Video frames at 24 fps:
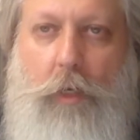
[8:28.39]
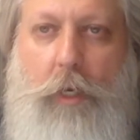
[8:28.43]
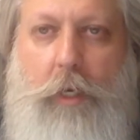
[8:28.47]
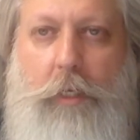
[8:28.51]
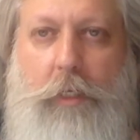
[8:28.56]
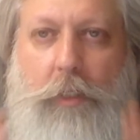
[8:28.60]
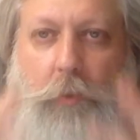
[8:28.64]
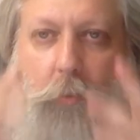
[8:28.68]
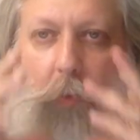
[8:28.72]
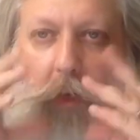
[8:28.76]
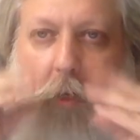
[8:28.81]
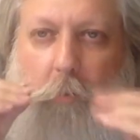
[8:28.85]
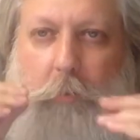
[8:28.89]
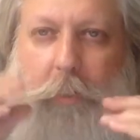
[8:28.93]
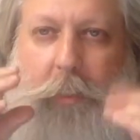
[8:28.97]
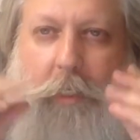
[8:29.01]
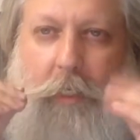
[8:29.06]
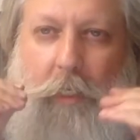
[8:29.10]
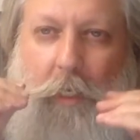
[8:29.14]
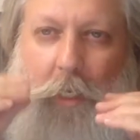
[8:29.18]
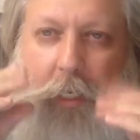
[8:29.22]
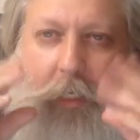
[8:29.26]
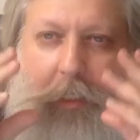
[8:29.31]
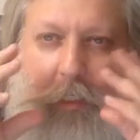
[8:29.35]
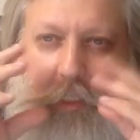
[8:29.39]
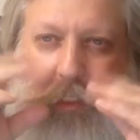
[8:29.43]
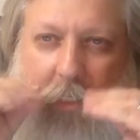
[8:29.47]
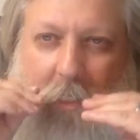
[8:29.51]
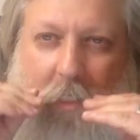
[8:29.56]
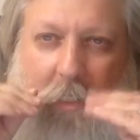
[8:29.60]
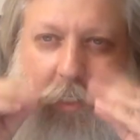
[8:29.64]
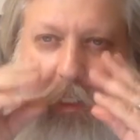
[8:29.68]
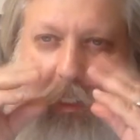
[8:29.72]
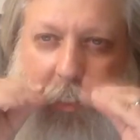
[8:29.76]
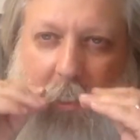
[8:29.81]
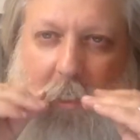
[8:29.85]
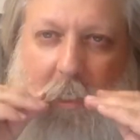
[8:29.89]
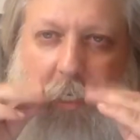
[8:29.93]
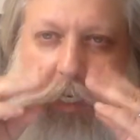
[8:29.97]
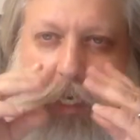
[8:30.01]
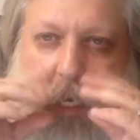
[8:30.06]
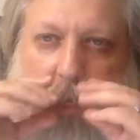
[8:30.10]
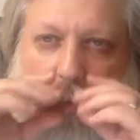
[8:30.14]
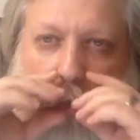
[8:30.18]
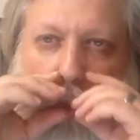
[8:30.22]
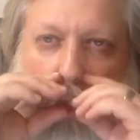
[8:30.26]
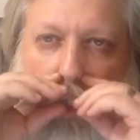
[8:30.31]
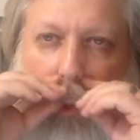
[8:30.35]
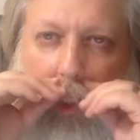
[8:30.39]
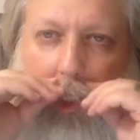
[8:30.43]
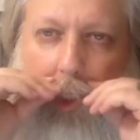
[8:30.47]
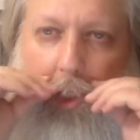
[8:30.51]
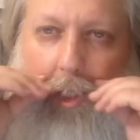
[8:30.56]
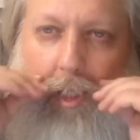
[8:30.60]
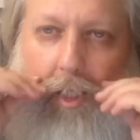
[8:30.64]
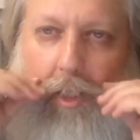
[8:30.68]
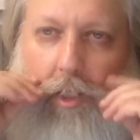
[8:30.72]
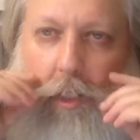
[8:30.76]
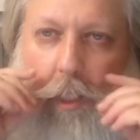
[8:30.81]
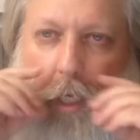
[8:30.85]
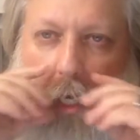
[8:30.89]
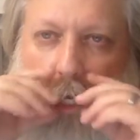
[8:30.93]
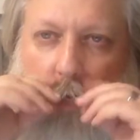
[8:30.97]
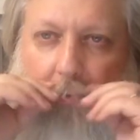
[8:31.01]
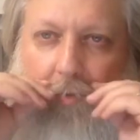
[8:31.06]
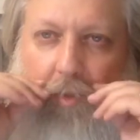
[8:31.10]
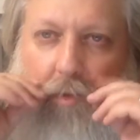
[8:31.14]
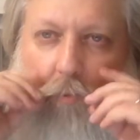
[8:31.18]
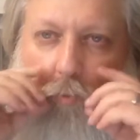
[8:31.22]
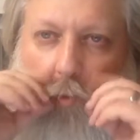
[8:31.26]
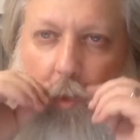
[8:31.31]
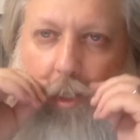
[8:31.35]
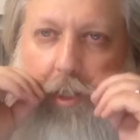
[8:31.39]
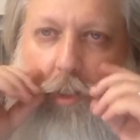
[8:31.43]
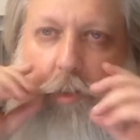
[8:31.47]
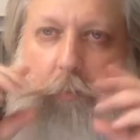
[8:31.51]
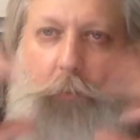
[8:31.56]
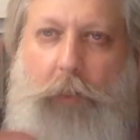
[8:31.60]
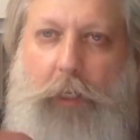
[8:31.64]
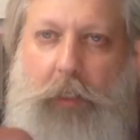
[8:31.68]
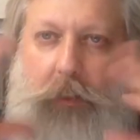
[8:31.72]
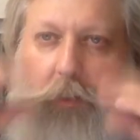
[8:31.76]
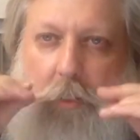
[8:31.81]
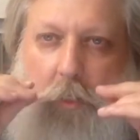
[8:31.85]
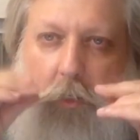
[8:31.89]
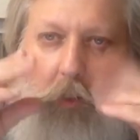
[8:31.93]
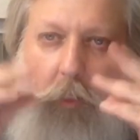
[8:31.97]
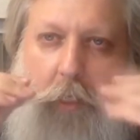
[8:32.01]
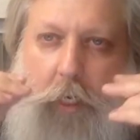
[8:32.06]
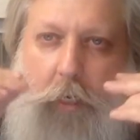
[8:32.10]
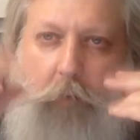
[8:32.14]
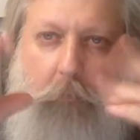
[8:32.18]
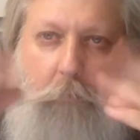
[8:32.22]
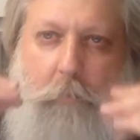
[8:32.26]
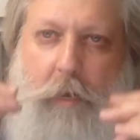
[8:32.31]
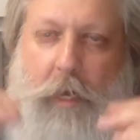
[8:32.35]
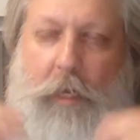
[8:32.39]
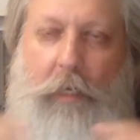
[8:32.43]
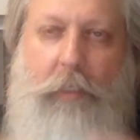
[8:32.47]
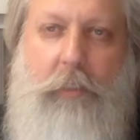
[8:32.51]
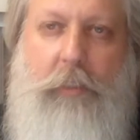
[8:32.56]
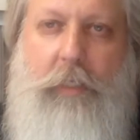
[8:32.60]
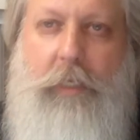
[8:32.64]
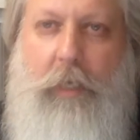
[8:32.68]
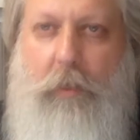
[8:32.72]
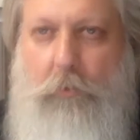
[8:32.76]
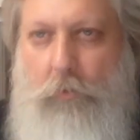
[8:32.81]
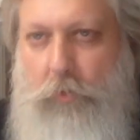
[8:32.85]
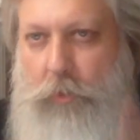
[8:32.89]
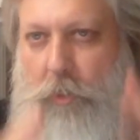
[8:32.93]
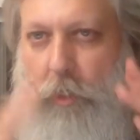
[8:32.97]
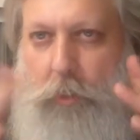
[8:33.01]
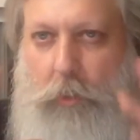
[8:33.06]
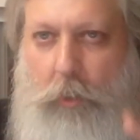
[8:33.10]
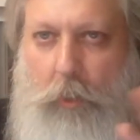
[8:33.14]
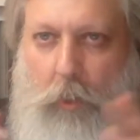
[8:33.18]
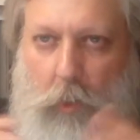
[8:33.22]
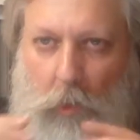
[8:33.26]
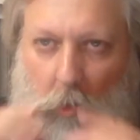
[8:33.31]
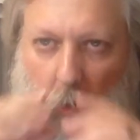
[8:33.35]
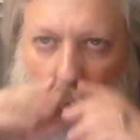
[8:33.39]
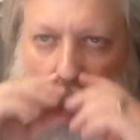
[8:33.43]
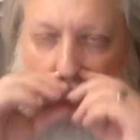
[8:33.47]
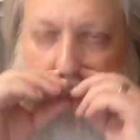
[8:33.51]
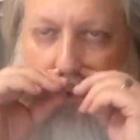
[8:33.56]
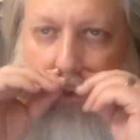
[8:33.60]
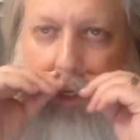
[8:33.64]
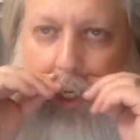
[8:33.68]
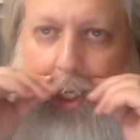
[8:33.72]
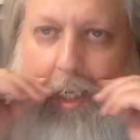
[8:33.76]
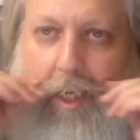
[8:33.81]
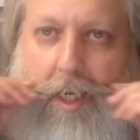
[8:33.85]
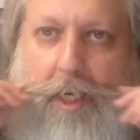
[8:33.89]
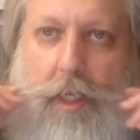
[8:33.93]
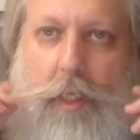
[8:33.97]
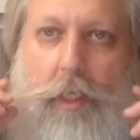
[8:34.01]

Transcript: And it's probably going to like stick together, and you're going to have some weird spots that are kind of matted together. It's not going to look quite right.